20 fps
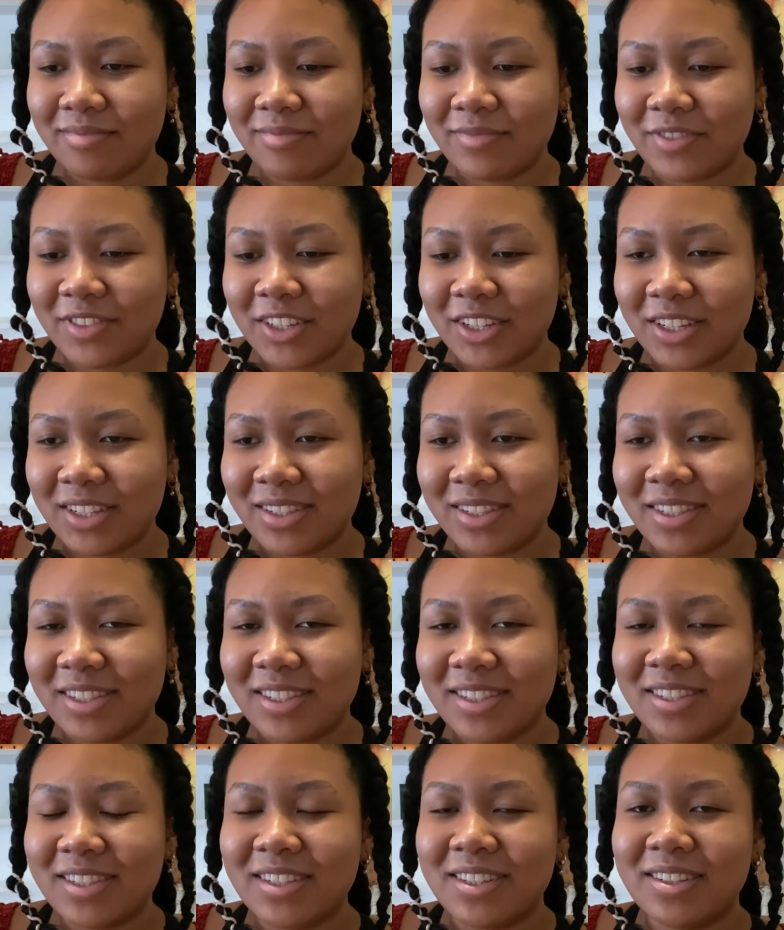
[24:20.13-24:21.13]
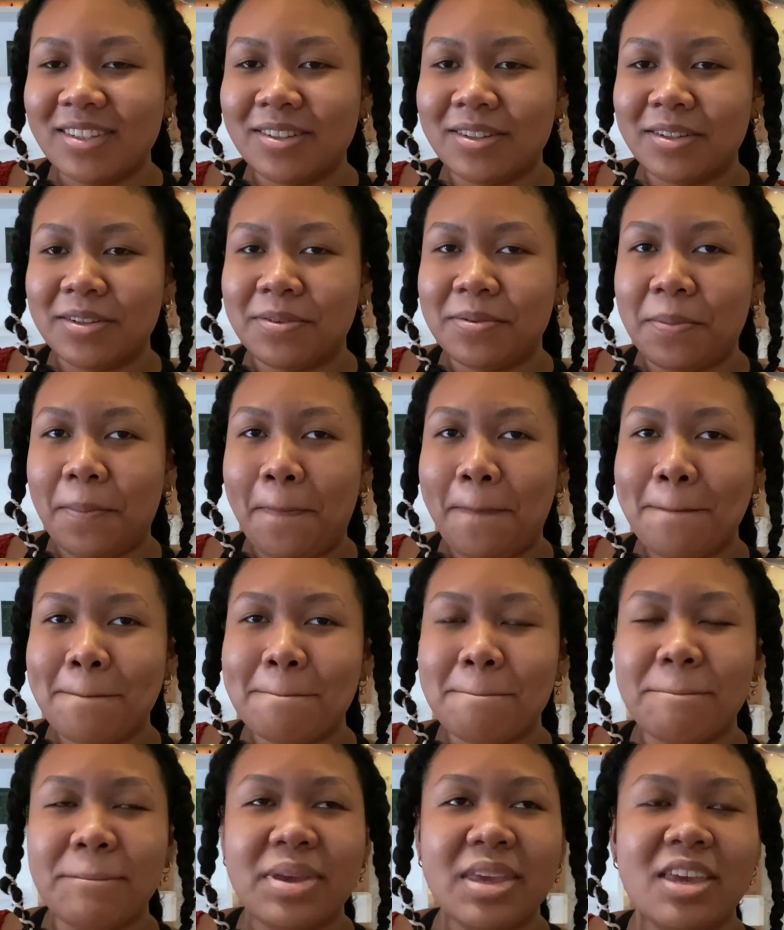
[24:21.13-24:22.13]
just
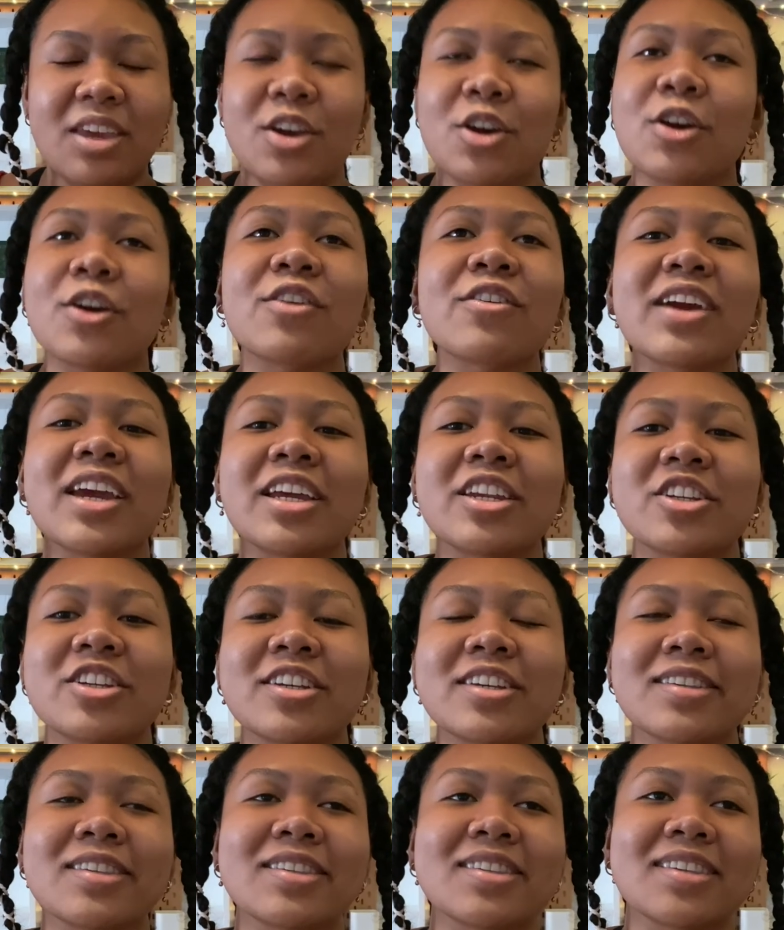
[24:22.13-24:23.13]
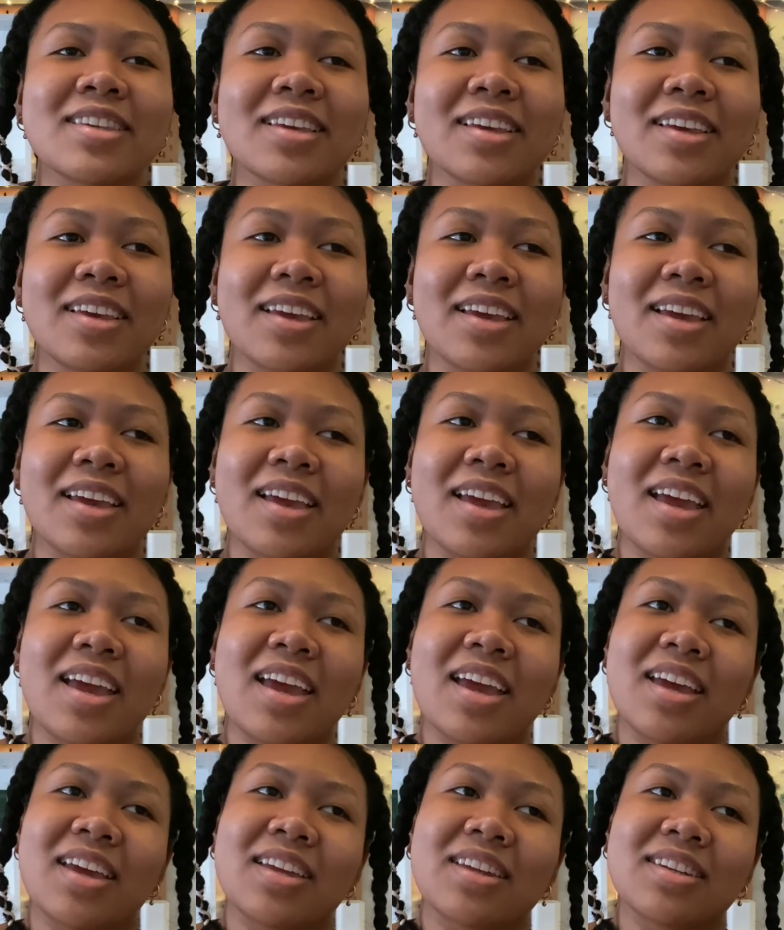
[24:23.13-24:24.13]
being courageous
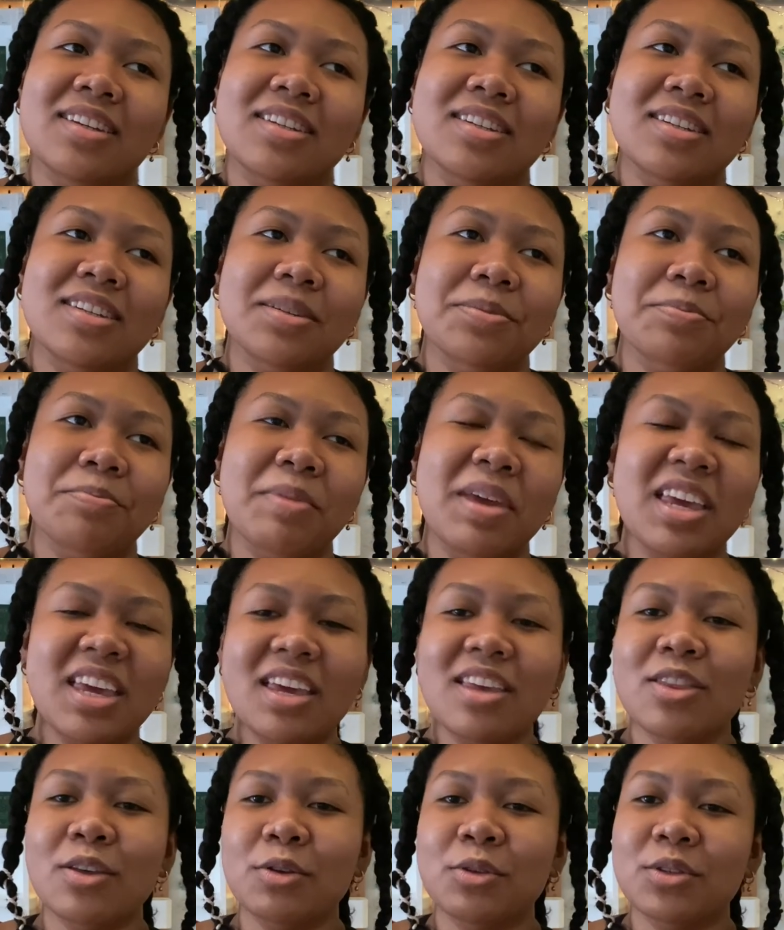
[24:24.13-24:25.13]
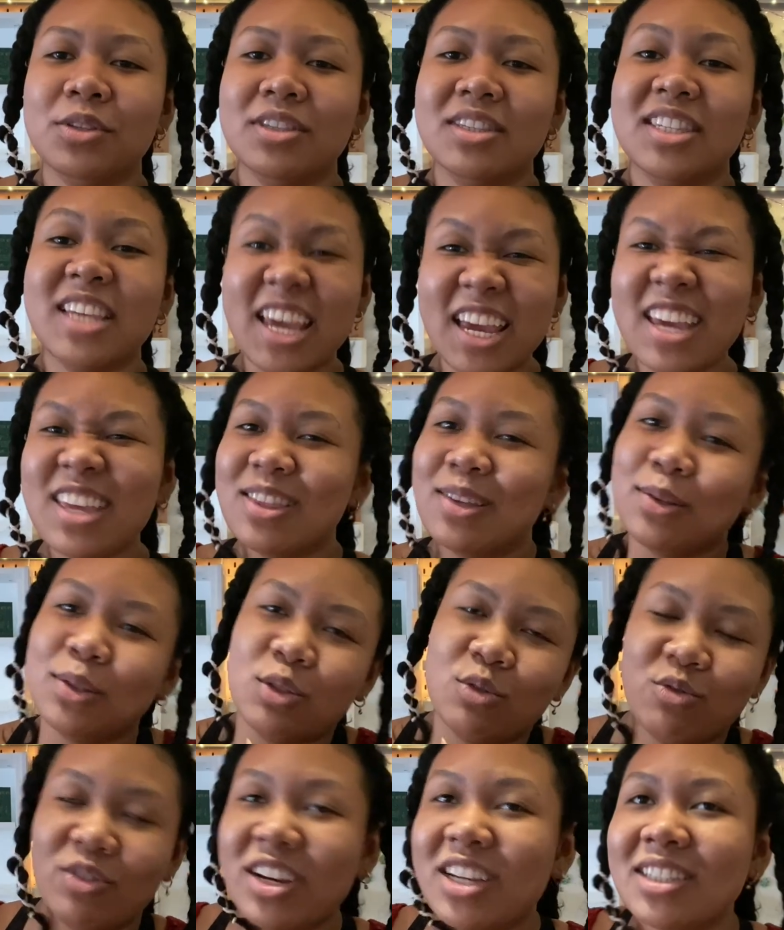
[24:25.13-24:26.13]
and taking those
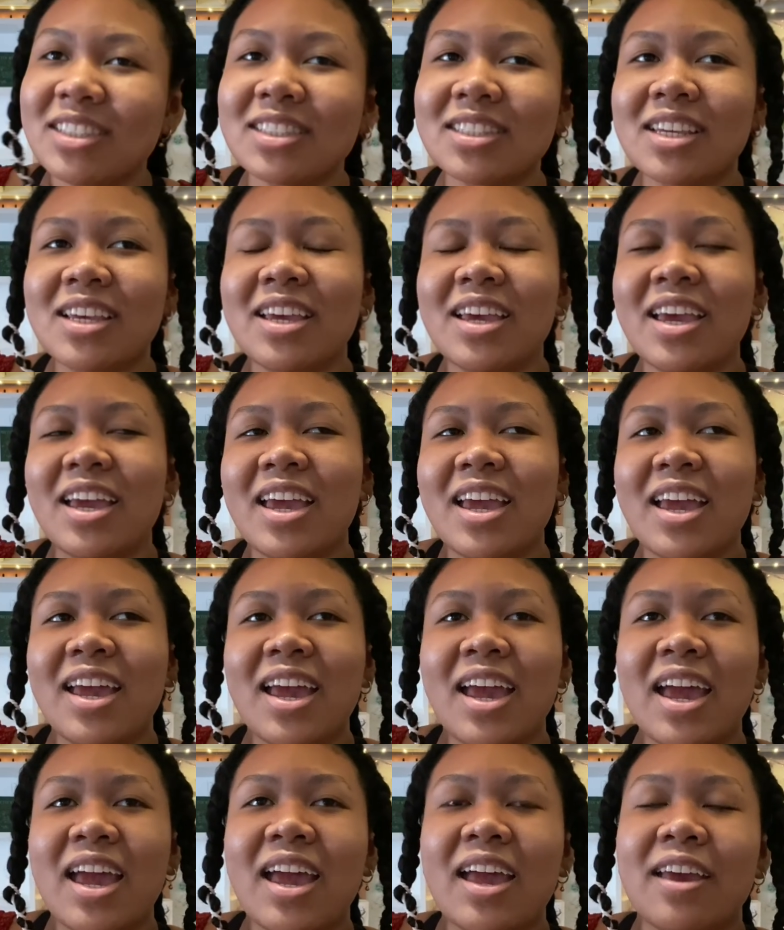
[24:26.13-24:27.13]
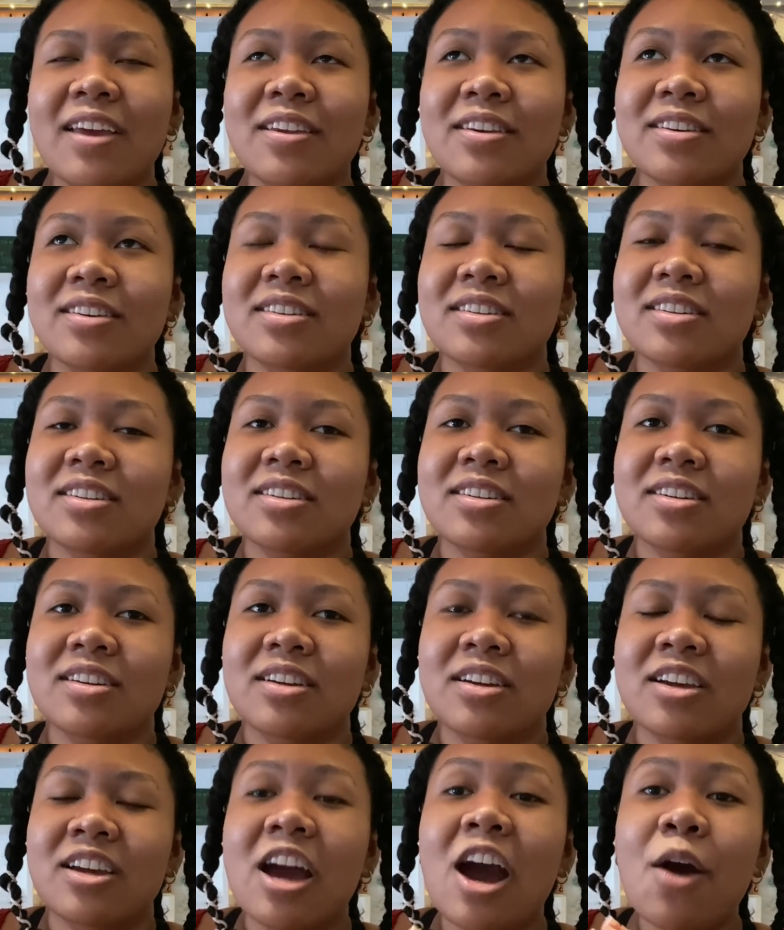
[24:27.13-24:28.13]
risks and
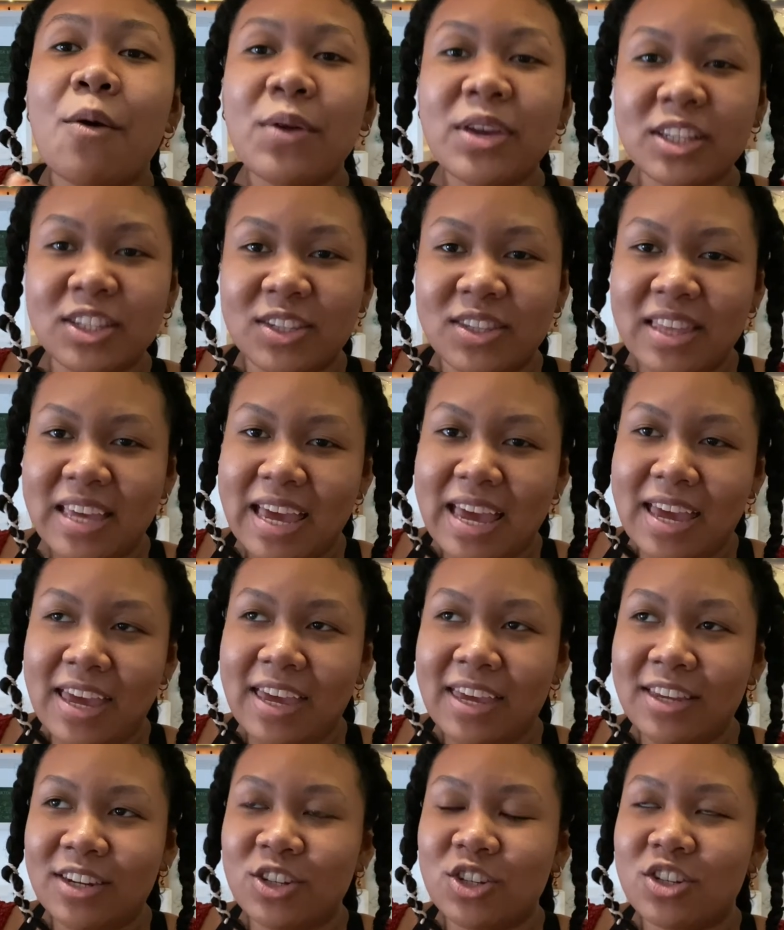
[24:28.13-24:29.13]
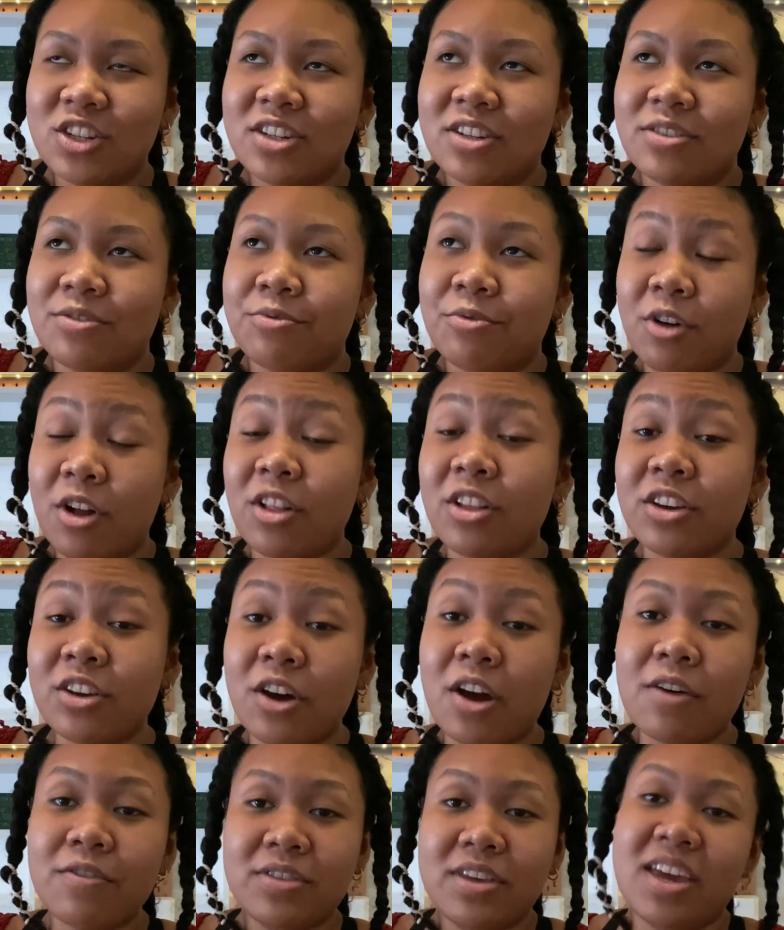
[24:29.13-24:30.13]
going to the edge, falling
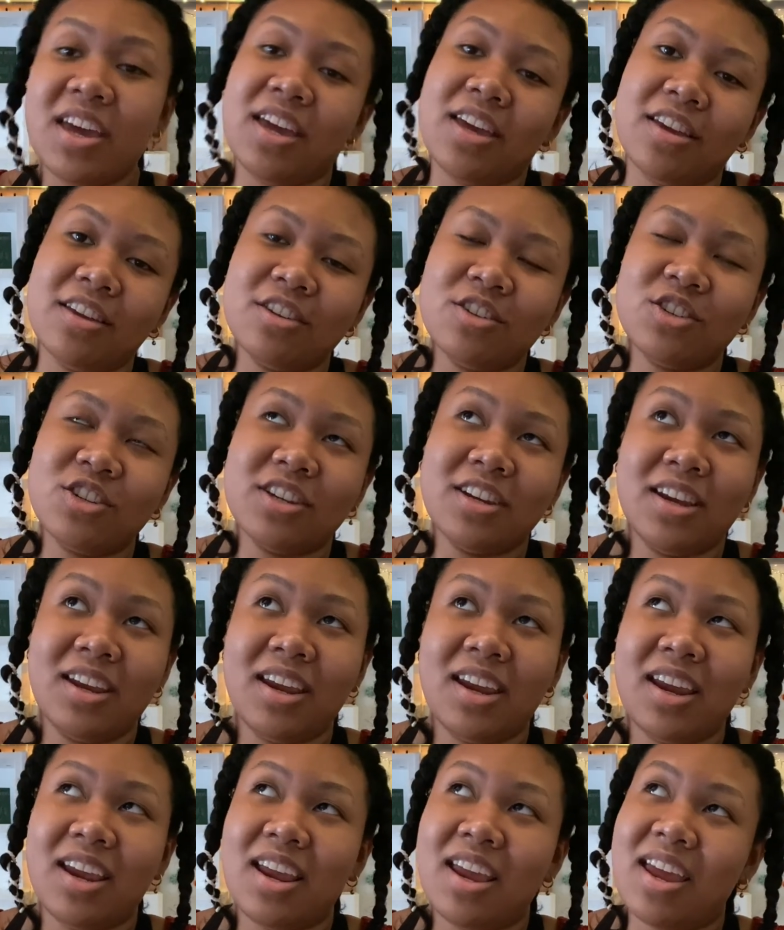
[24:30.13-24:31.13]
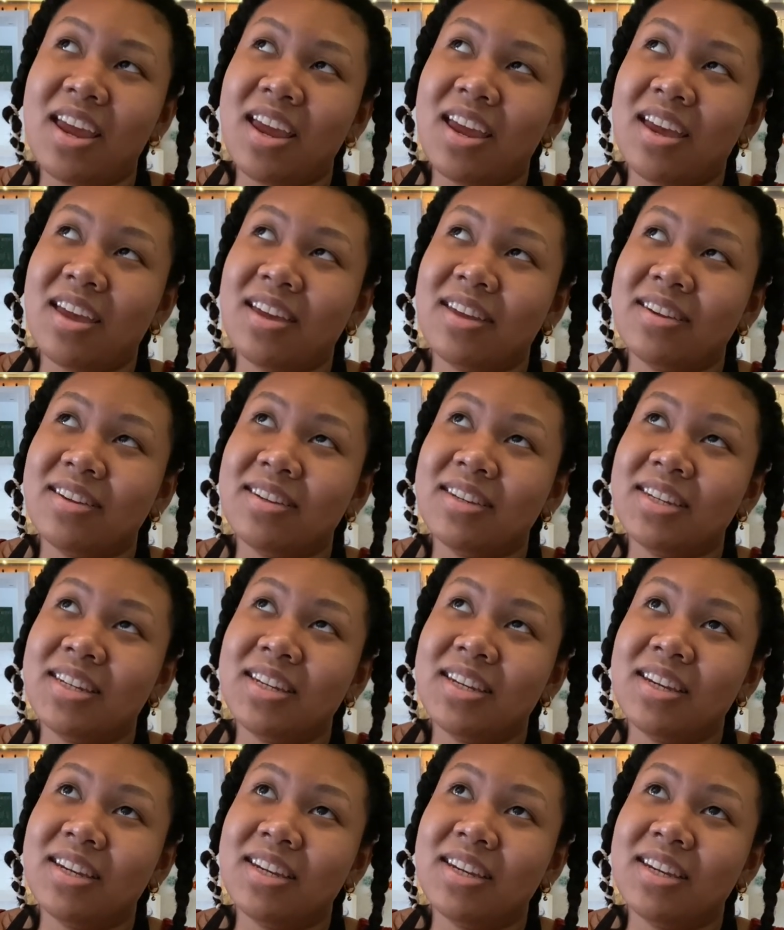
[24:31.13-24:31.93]
off the edge. And